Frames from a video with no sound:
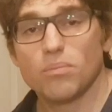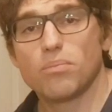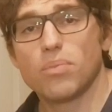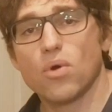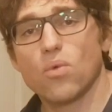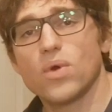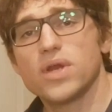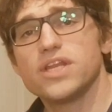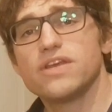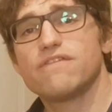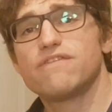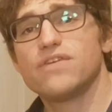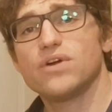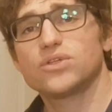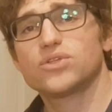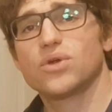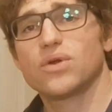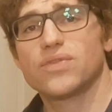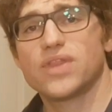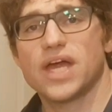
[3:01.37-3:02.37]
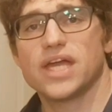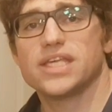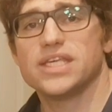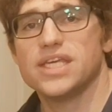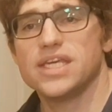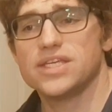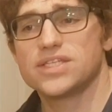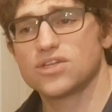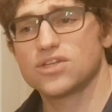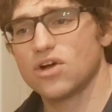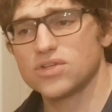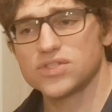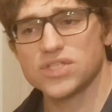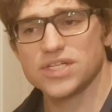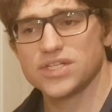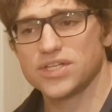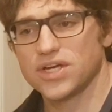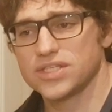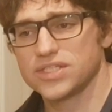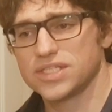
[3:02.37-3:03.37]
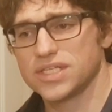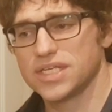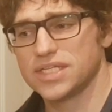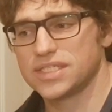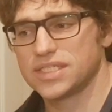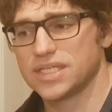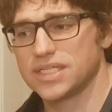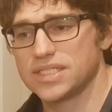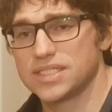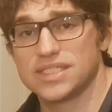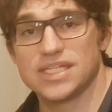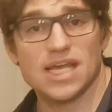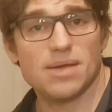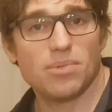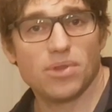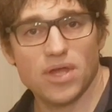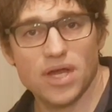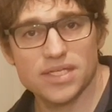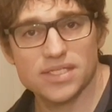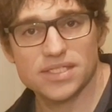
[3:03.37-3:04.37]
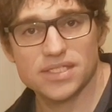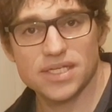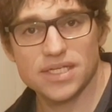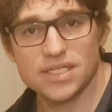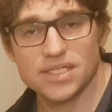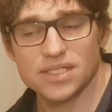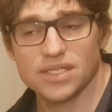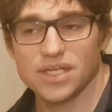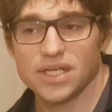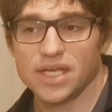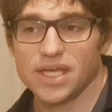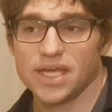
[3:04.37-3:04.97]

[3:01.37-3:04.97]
But when you filter out that yeast, all that does is it stabilizes it.